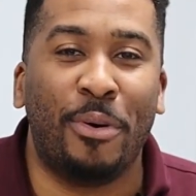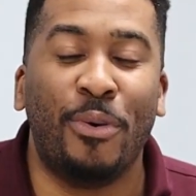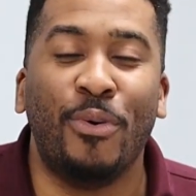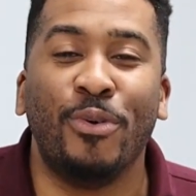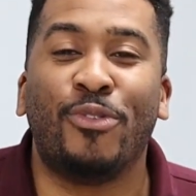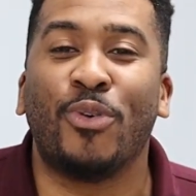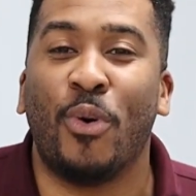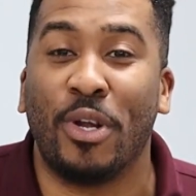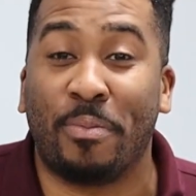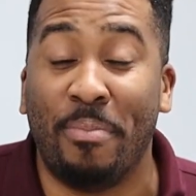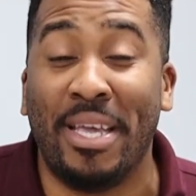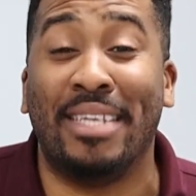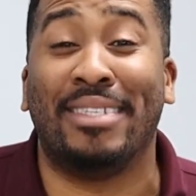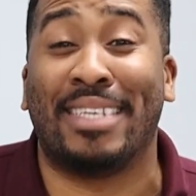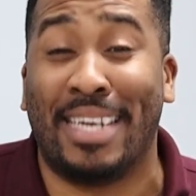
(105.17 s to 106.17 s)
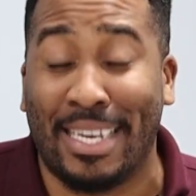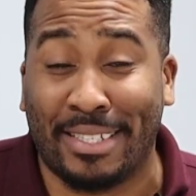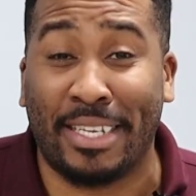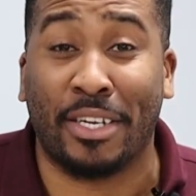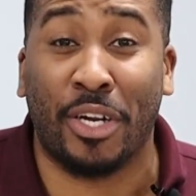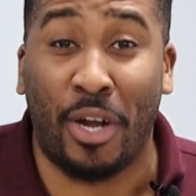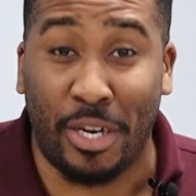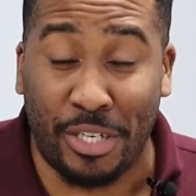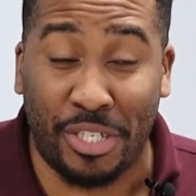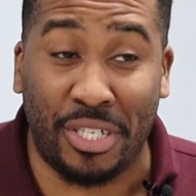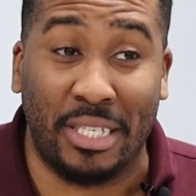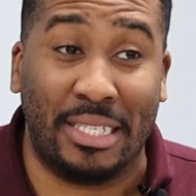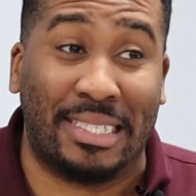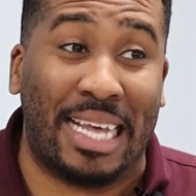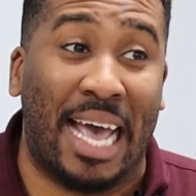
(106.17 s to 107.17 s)
who taught me internet
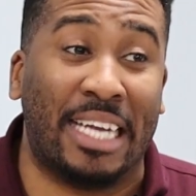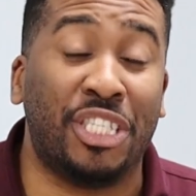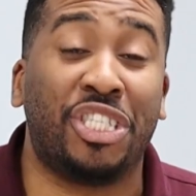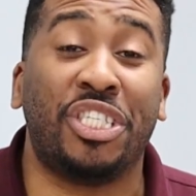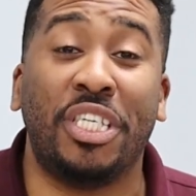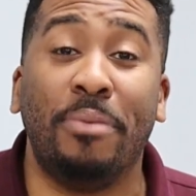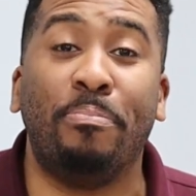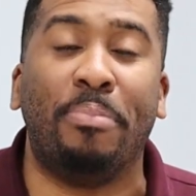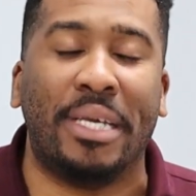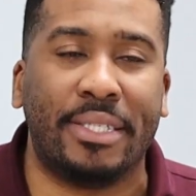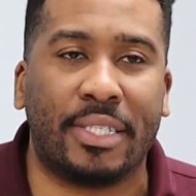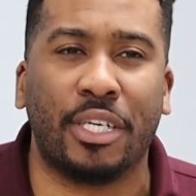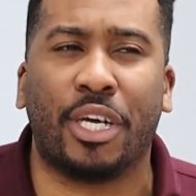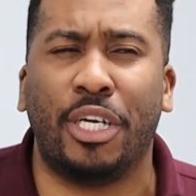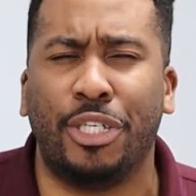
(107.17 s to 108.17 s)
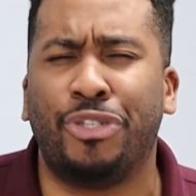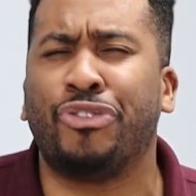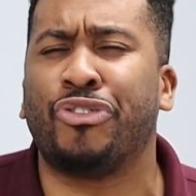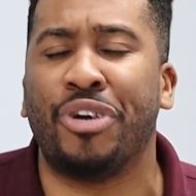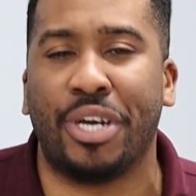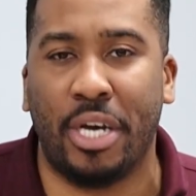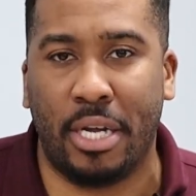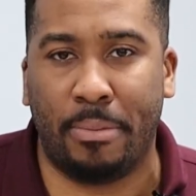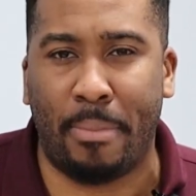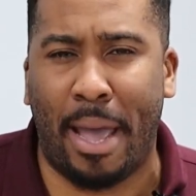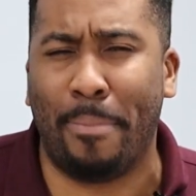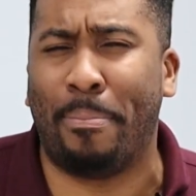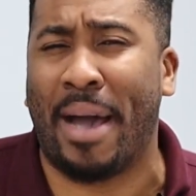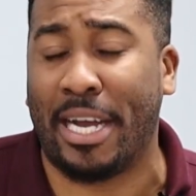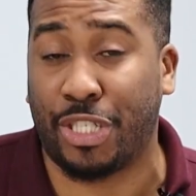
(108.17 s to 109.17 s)
technologies. And she basically triggered
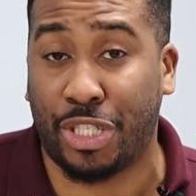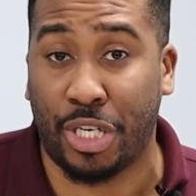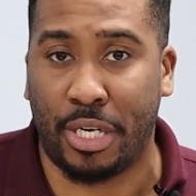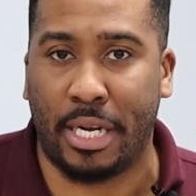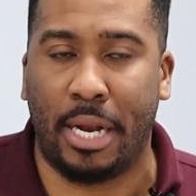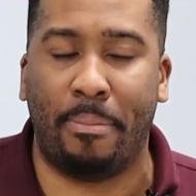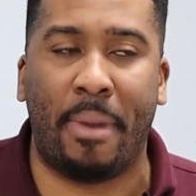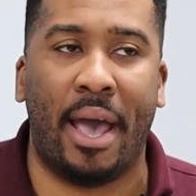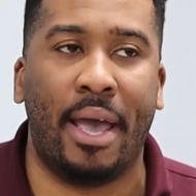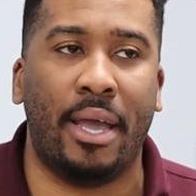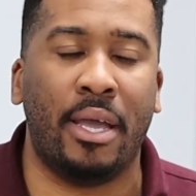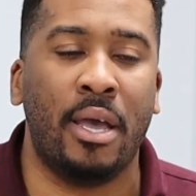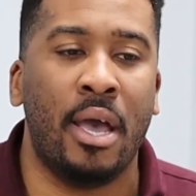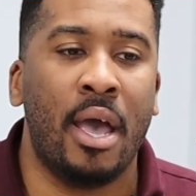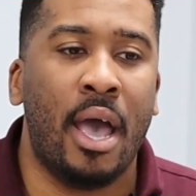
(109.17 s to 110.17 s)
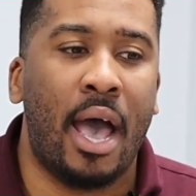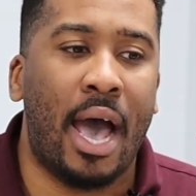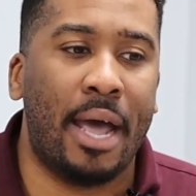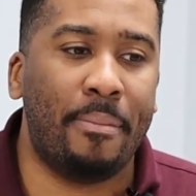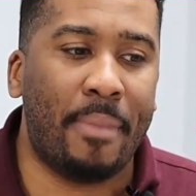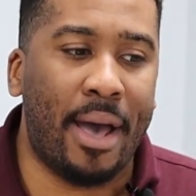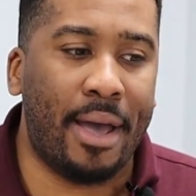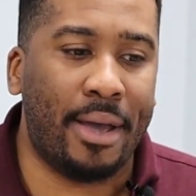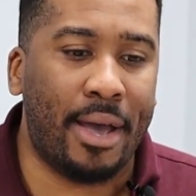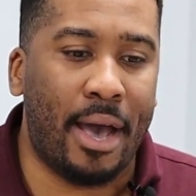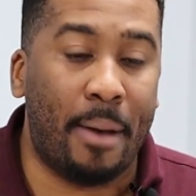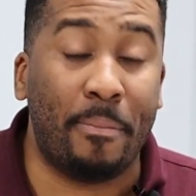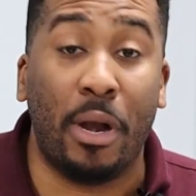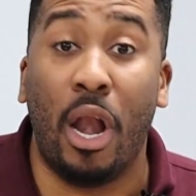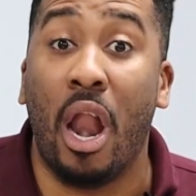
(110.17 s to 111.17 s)
my passion and
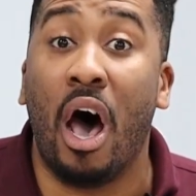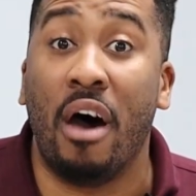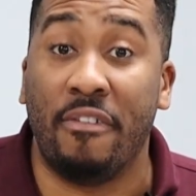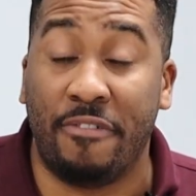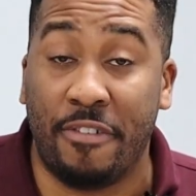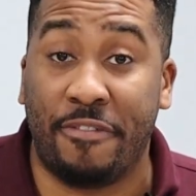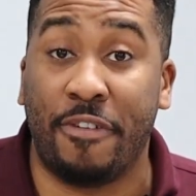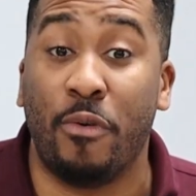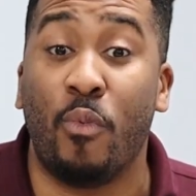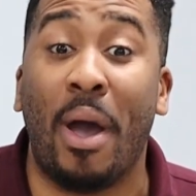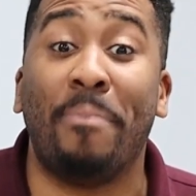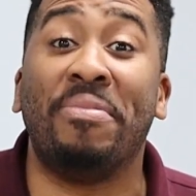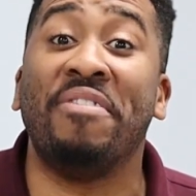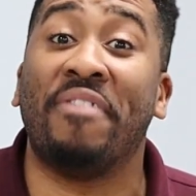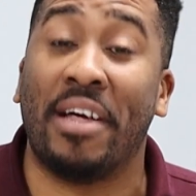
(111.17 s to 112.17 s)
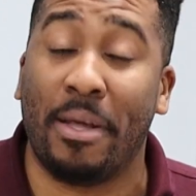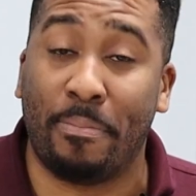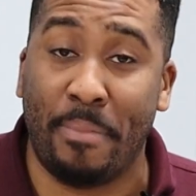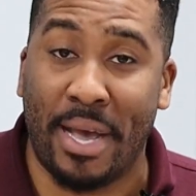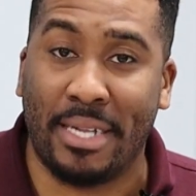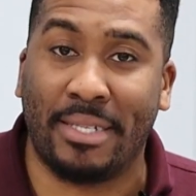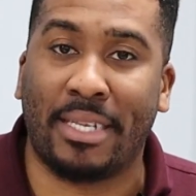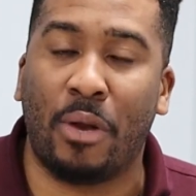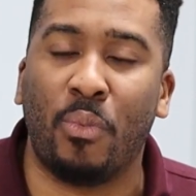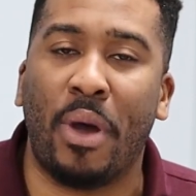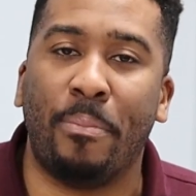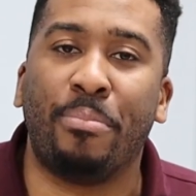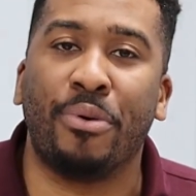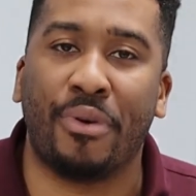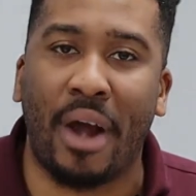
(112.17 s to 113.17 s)
my love for web development and
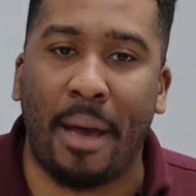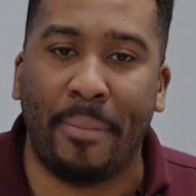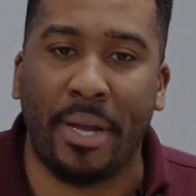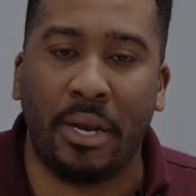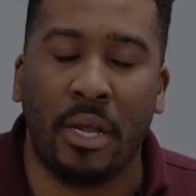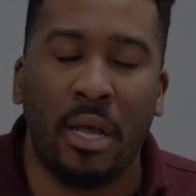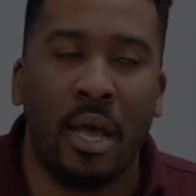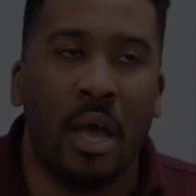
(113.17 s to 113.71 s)
web programming.